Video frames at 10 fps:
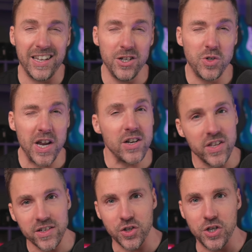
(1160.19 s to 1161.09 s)
and can you change
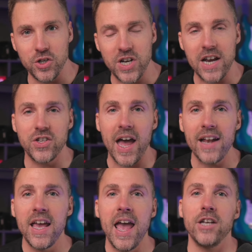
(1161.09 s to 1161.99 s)
this? Can you change that?